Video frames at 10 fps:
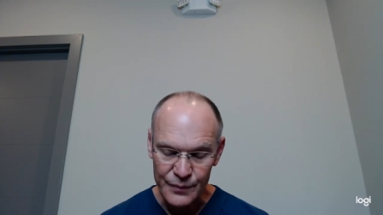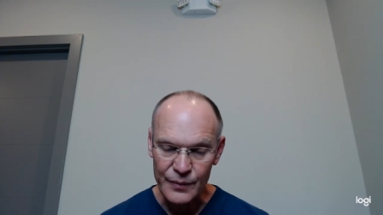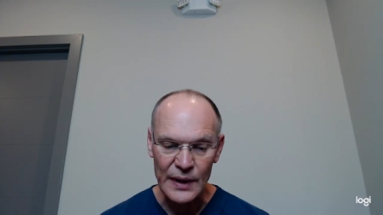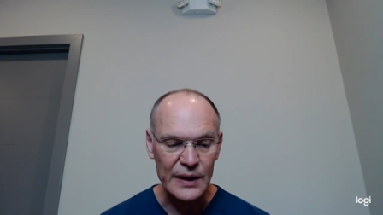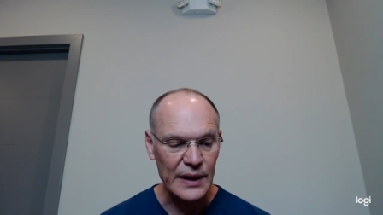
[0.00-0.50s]

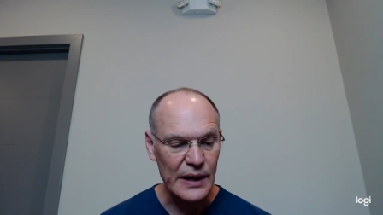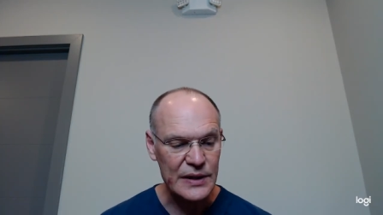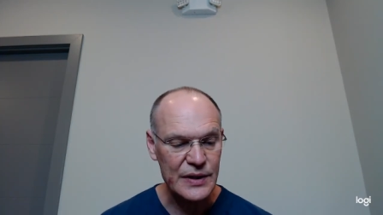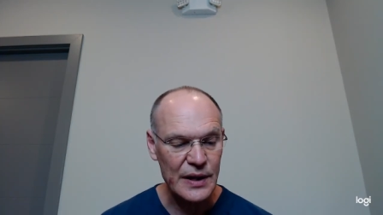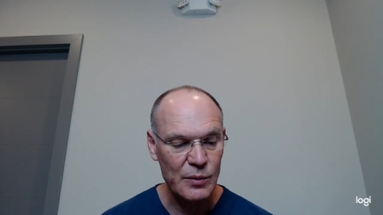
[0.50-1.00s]
The
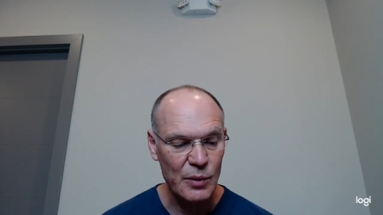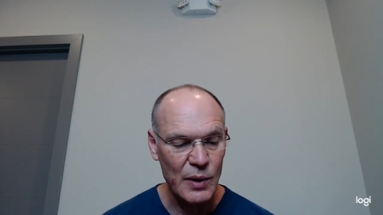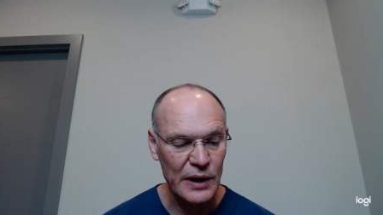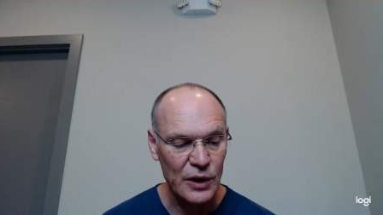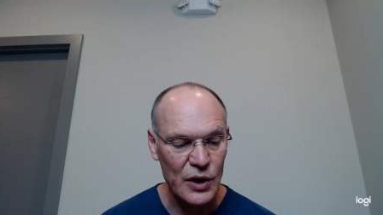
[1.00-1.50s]
next thing we
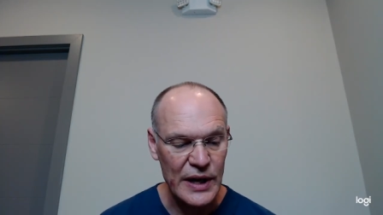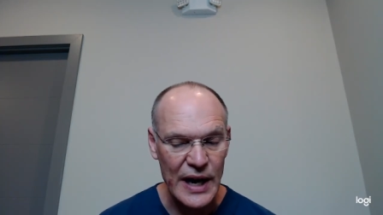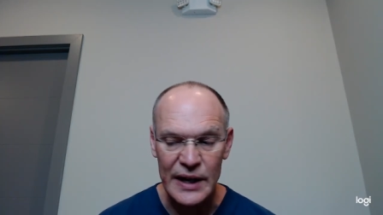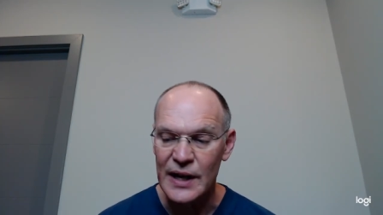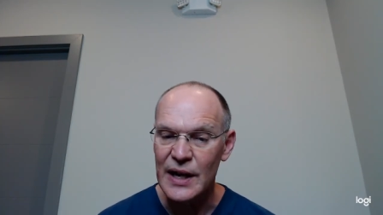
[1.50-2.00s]
want to look
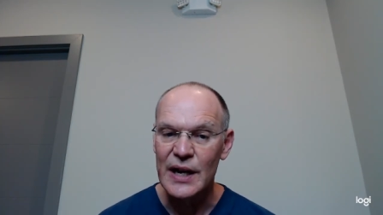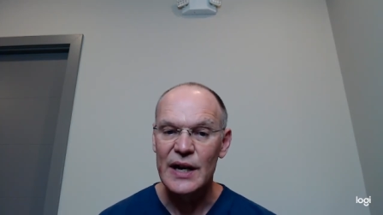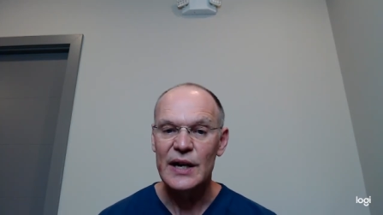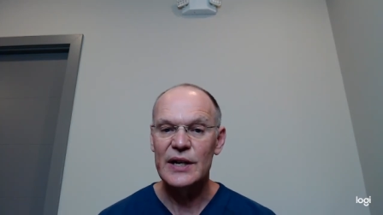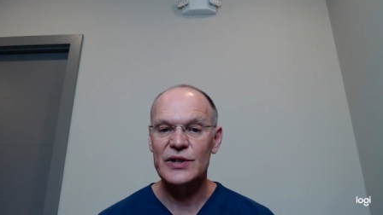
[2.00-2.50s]
at
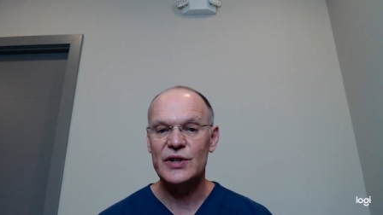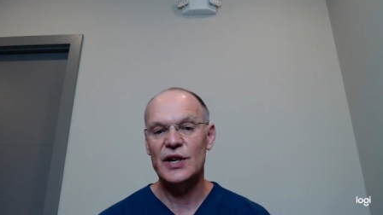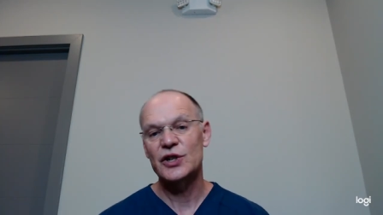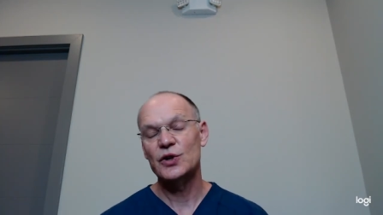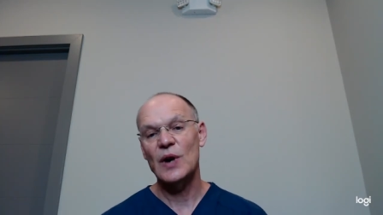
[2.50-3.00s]
is
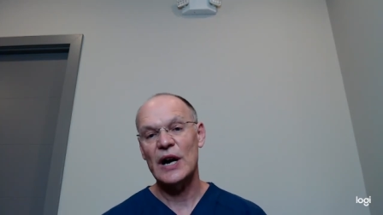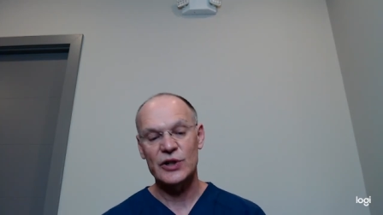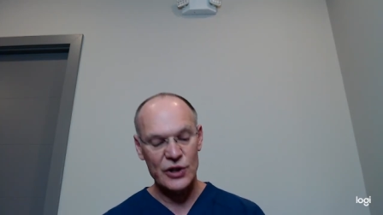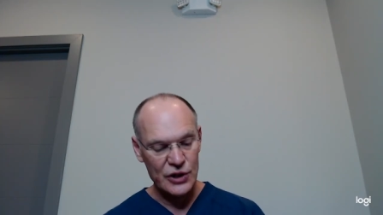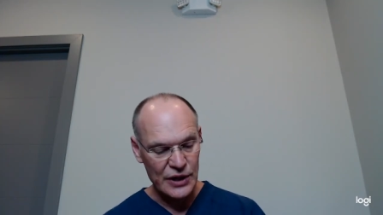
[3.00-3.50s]
tissue
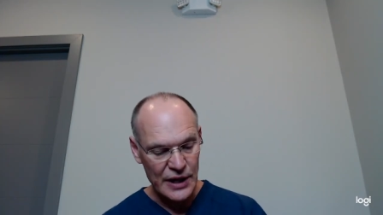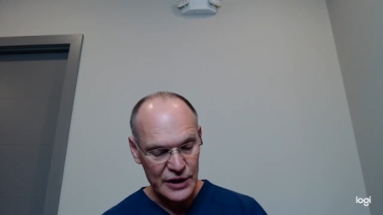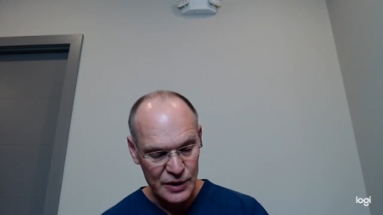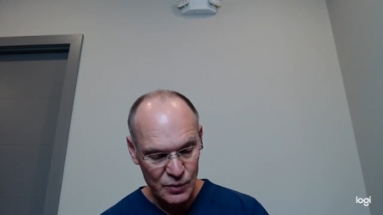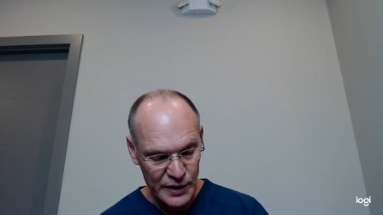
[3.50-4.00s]

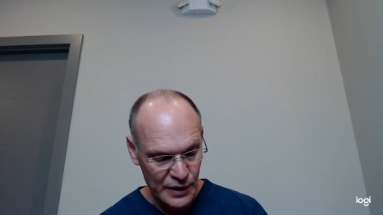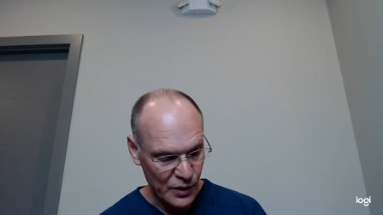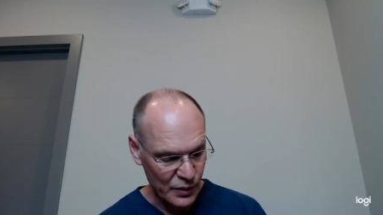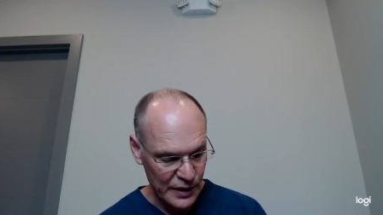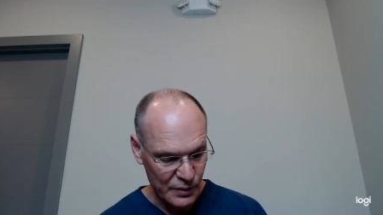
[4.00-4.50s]
oxygenation. We
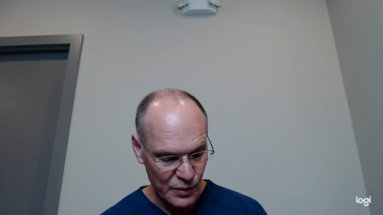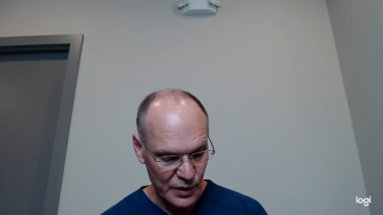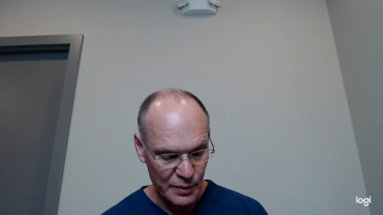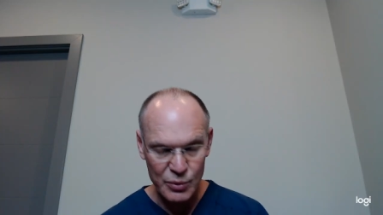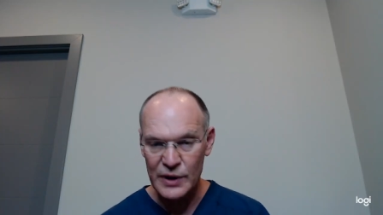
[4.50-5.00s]
know that
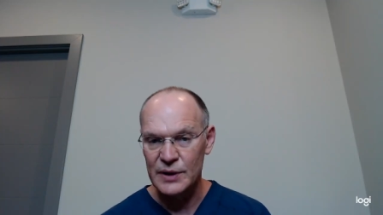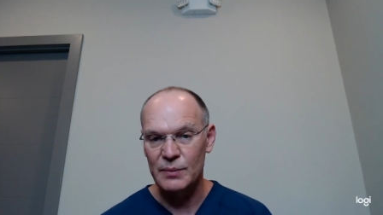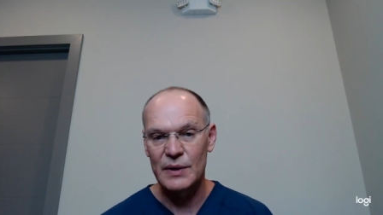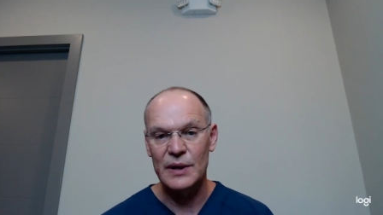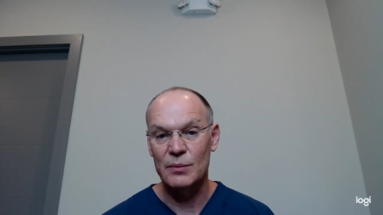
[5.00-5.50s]
we're
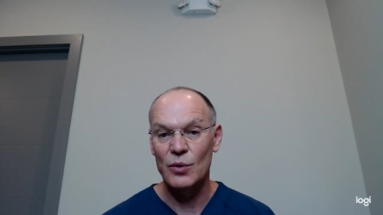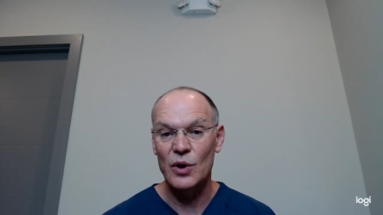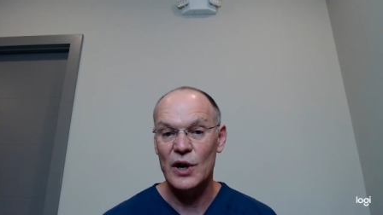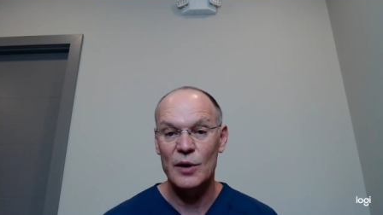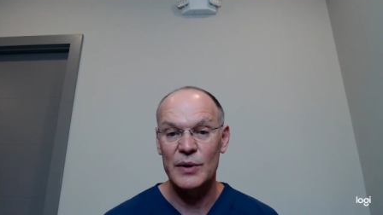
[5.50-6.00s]
breathing in more
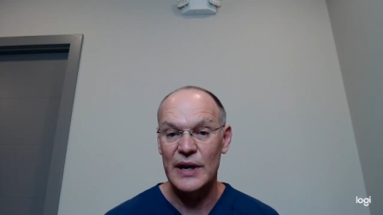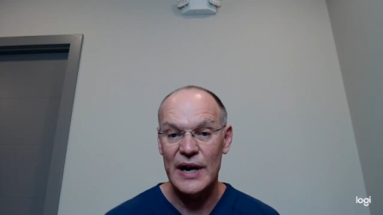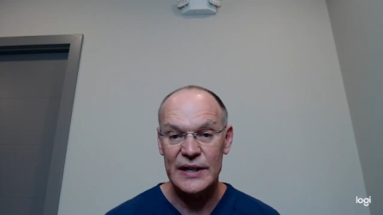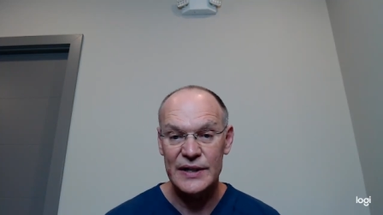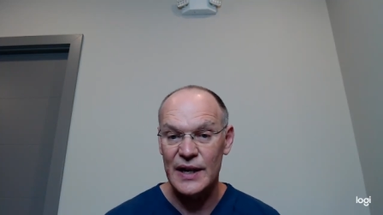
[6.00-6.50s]
carbon
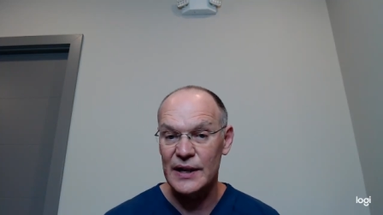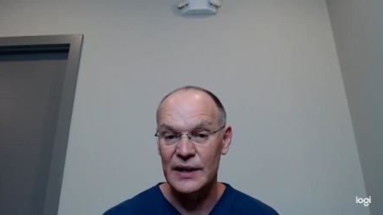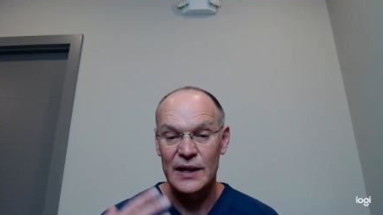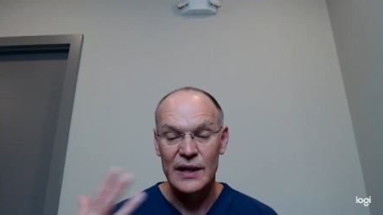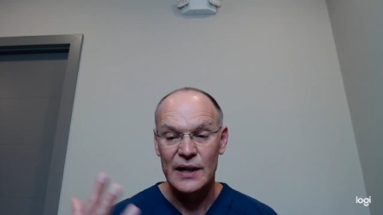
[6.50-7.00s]
dioxide
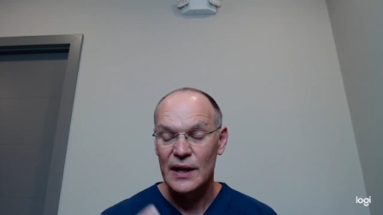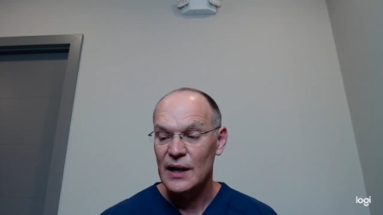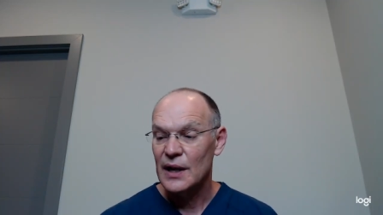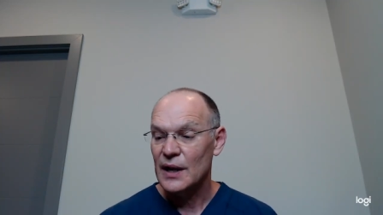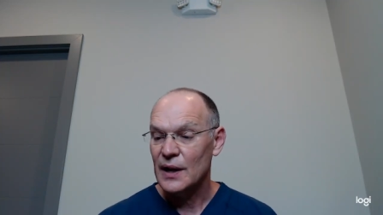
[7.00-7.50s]

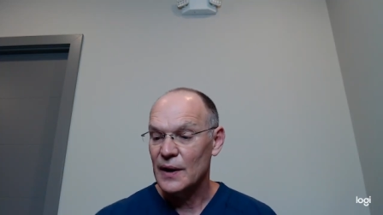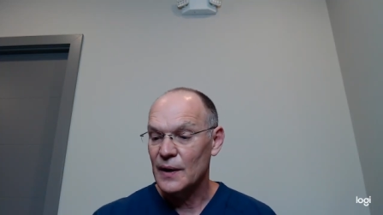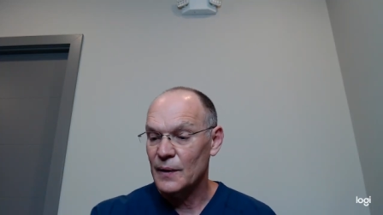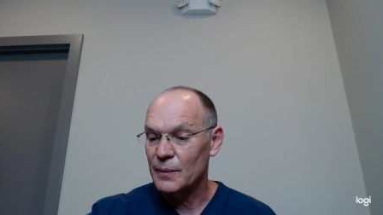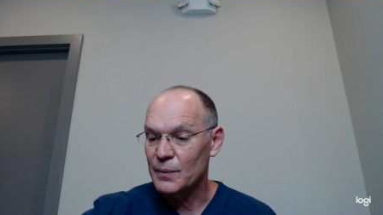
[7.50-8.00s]

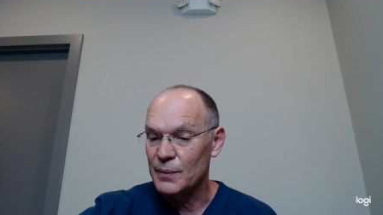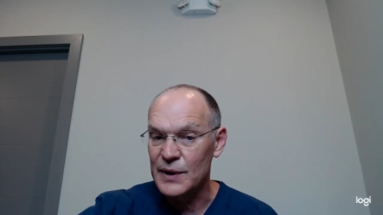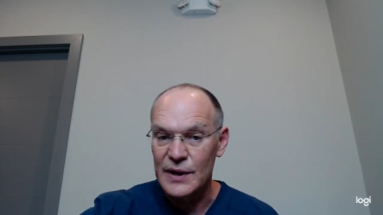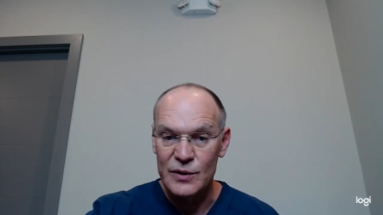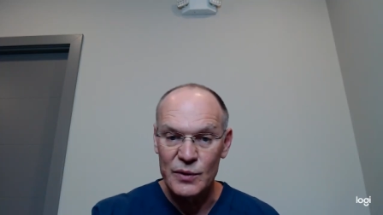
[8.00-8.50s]

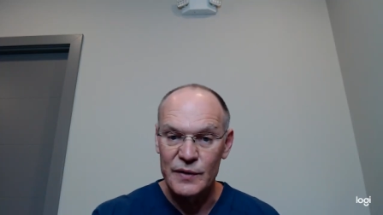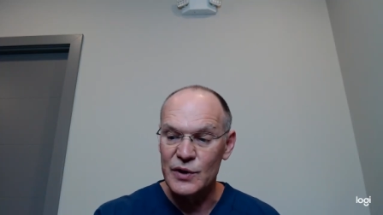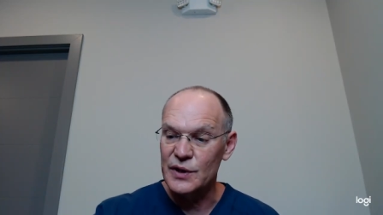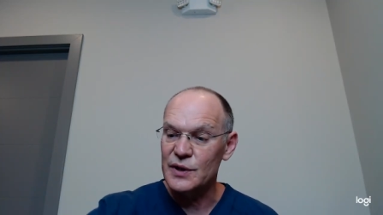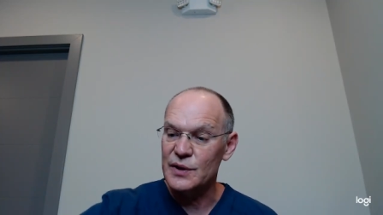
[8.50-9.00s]
because we've
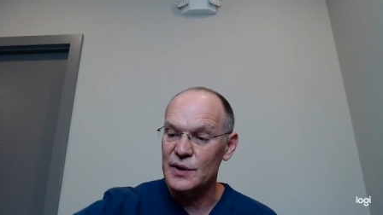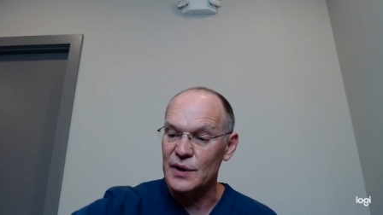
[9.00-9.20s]
just